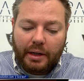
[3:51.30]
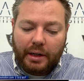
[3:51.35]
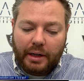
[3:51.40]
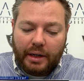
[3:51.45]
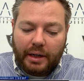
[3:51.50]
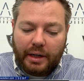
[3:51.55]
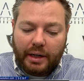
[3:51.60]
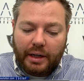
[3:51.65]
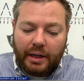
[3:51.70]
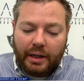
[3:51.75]

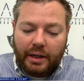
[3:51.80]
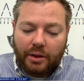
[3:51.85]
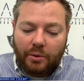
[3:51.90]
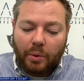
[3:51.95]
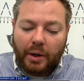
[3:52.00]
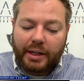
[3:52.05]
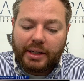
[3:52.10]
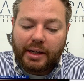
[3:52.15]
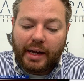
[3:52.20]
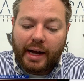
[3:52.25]
Uh, the
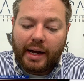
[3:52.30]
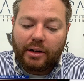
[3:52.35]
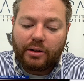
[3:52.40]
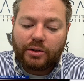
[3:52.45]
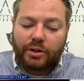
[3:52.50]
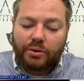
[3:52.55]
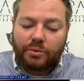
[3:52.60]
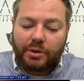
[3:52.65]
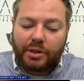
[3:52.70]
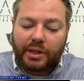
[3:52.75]
White
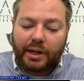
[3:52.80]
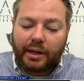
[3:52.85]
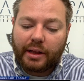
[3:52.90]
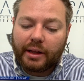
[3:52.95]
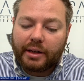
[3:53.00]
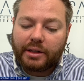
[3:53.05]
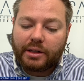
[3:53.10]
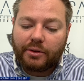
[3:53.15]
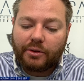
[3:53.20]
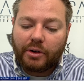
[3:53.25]
House recited a
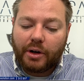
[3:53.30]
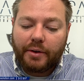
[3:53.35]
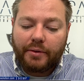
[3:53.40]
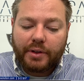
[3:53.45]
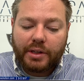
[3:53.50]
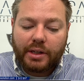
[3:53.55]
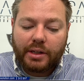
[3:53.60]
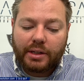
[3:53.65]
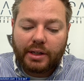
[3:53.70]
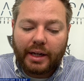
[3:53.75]
list of
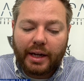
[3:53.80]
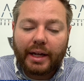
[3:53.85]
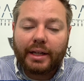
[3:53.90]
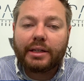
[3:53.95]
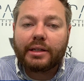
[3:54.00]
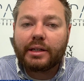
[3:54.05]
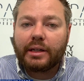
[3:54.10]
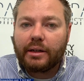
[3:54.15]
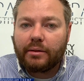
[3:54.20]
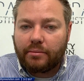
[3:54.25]
grievances
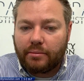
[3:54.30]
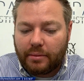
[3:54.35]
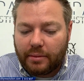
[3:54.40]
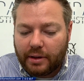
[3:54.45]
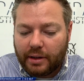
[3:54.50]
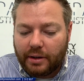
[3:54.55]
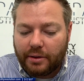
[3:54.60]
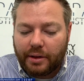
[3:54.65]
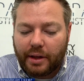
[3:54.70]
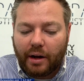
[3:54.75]
against him.
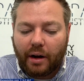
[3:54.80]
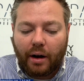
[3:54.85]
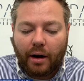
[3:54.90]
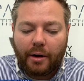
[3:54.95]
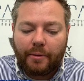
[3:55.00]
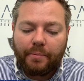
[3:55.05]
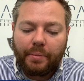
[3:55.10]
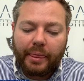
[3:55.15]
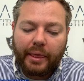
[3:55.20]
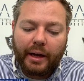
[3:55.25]
Here they
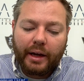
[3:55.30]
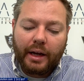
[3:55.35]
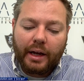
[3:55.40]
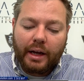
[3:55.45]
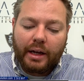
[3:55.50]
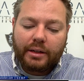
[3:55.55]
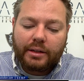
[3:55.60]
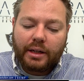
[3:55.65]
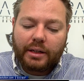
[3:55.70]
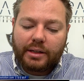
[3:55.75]
are.
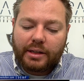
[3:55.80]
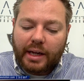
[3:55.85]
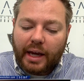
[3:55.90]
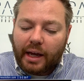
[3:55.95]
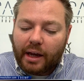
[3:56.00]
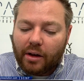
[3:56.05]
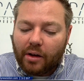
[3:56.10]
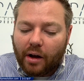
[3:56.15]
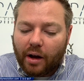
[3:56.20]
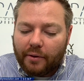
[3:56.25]
Since
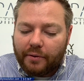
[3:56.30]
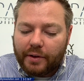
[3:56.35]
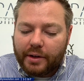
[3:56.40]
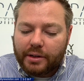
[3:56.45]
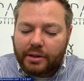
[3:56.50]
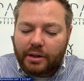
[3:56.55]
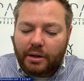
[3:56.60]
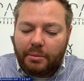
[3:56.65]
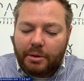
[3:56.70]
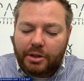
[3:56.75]
taking
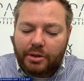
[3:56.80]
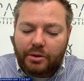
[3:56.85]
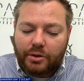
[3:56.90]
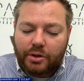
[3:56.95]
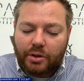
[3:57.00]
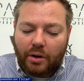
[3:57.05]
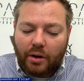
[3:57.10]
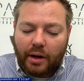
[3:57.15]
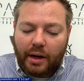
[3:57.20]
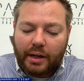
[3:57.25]
office, Commissioner
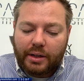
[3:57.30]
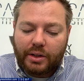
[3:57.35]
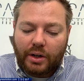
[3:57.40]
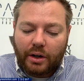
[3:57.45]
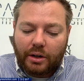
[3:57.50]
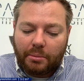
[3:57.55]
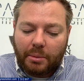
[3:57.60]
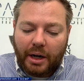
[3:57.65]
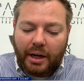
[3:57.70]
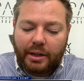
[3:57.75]
Saul has
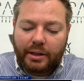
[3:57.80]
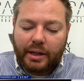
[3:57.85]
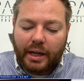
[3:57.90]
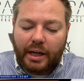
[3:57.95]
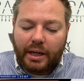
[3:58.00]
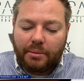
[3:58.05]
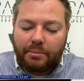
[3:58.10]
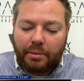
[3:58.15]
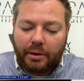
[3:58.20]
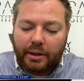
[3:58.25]
undermined
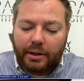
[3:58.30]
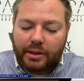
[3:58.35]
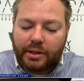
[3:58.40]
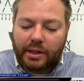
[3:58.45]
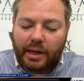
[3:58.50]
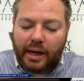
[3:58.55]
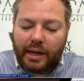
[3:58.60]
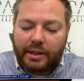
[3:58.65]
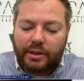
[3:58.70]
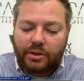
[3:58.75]
and
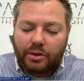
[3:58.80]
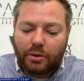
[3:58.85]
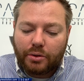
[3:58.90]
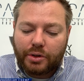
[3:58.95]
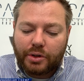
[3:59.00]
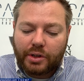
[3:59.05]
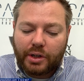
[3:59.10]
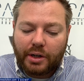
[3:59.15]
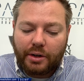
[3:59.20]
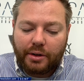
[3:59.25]
politicized
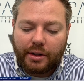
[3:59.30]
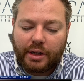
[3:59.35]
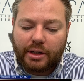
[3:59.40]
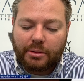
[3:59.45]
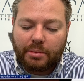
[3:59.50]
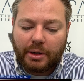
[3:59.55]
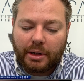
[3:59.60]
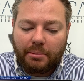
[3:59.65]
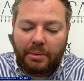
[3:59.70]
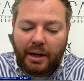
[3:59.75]
Social Security
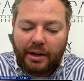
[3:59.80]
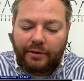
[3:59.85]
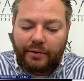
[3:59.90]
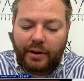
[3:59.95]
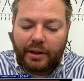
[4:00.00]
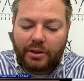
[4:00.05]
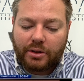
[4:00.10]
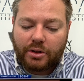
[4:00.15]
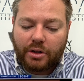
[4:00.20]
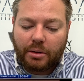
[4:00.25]
disability
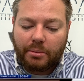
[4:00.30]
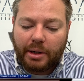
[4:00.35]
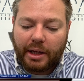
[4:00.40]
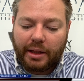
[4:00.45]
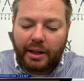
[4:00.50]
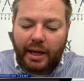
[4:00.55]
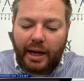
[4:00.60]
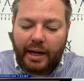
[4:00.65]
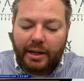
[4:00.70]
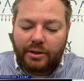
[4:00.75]
benefits, terminated
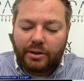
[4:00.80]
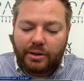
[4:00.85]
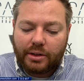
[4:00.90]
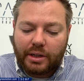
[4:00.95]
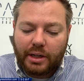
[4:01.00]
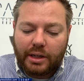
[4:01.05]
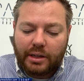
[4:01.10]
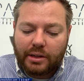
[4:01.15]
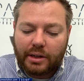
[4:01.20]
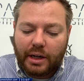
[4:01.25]
the
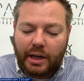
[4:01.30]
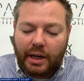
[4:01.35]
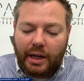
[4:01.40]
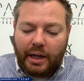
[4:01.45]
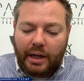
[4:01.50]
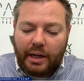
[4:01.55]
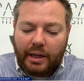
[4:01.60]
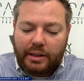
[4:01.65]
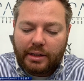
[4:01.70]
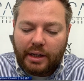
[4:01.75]
agency's
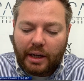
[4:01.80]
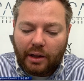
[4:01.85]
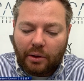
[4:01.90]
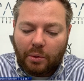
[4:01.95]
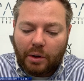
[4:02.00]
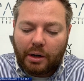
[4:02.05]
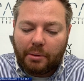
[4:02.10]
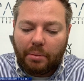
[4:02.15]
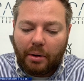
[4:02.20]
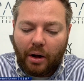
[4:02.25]

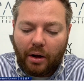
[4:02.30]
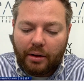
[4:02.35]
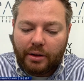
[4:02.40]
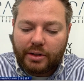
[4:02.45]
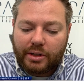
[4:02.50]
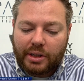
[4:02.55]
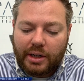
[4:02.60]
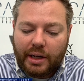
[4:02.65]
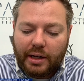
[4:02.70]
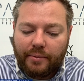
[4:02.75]
telework
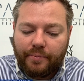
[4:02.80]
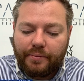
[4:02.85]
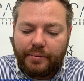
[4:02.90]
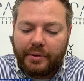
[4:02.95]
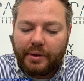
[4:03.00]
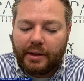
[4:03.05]
policy.